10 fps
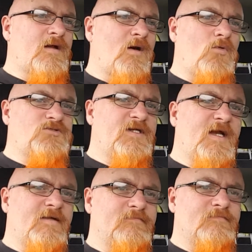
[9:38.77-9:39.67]
I want to
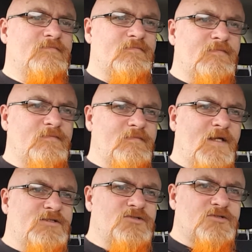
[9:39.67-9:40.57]
get
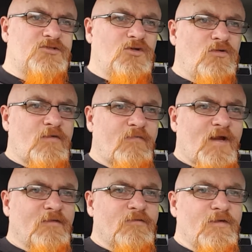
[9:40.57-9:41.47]
into the story
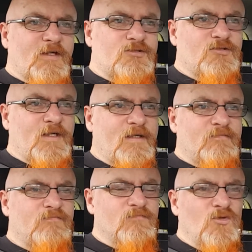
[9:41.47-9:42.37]
rather than actually
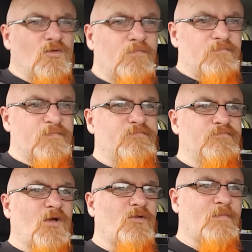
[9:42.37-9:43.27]
more
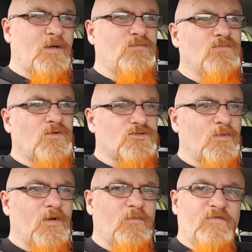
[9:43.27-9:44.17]
bothered about what's
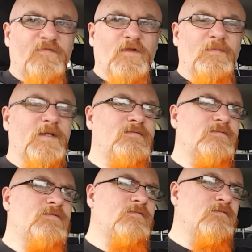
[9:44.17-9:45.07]
going on with filming
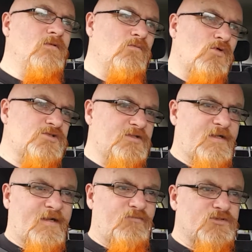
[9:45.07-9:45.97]
and watching the
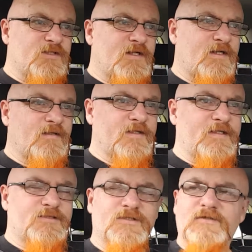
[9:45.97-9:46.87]
cameras and that kind of
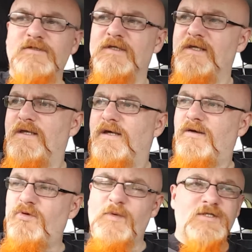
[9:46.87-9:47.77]
thing. So
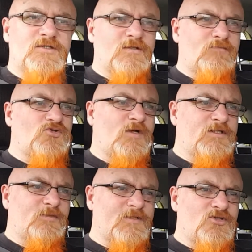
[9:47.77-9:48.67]
I want to I'm
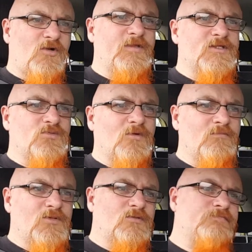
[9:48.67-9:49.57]
trying to enjoy this
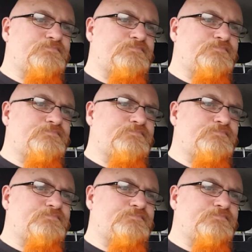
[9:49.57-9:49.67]
one, but